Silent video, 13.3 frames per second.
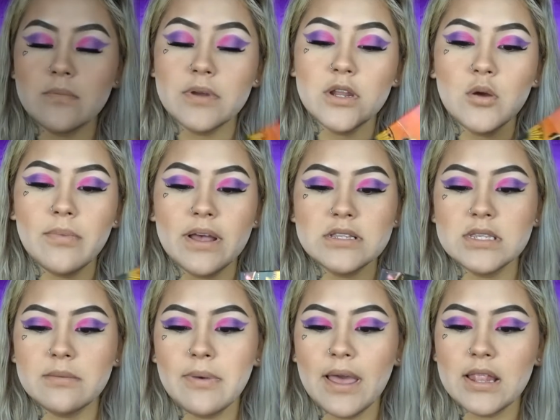I'm gonna go back to
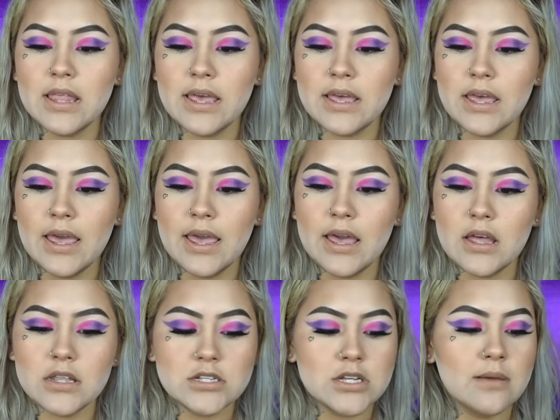the palette,
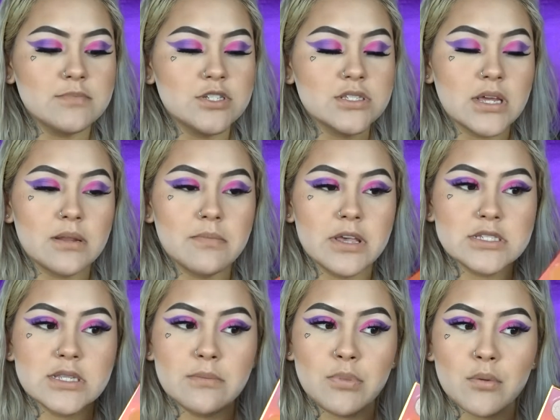and I'm just gonna
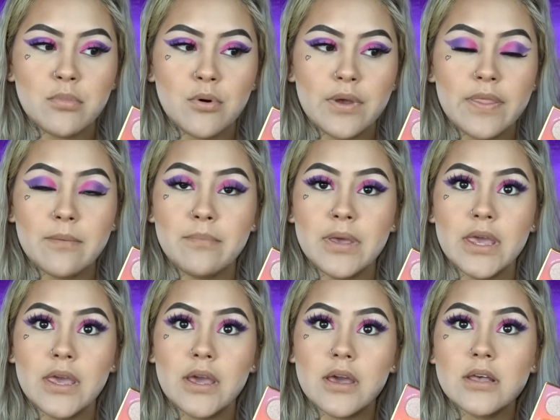mix the purple and the
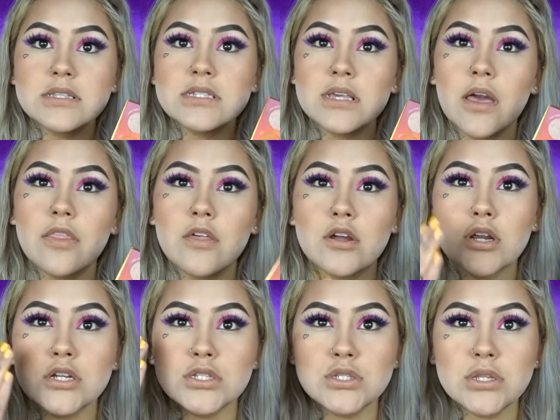pink
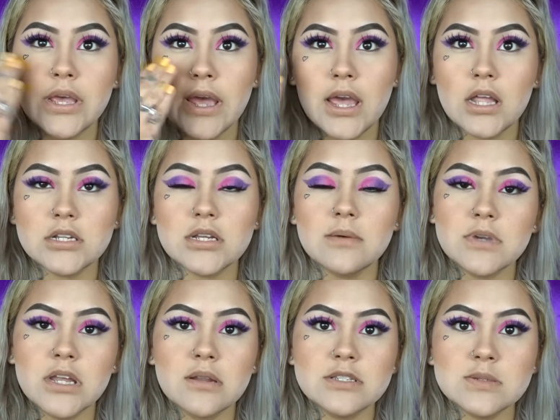together, and I'm
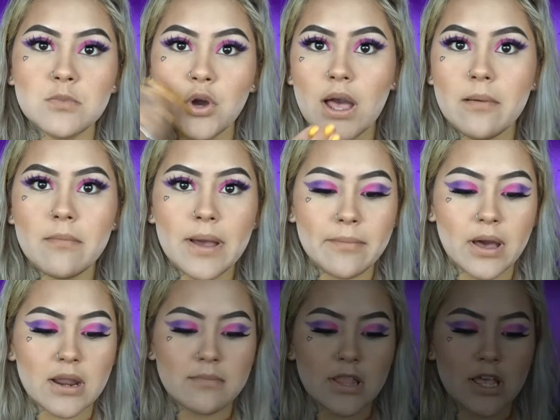gonna smoke out my bottom